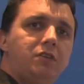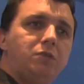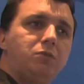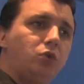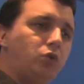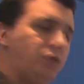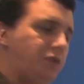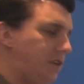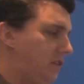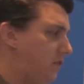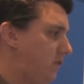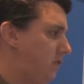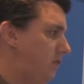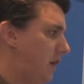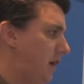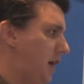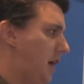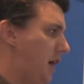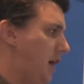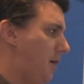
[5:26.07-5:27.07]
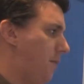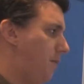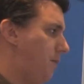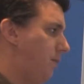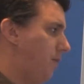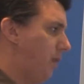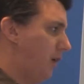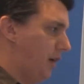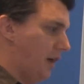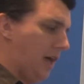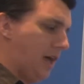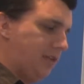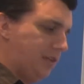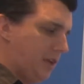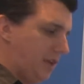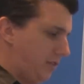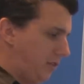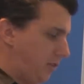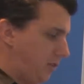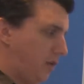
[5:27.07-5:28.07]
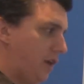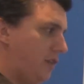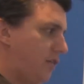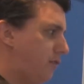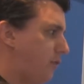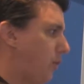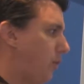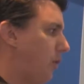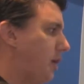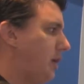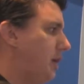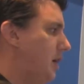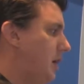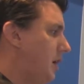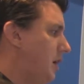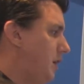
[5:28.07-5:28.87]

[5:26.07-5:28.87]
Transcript: The movie has a great story.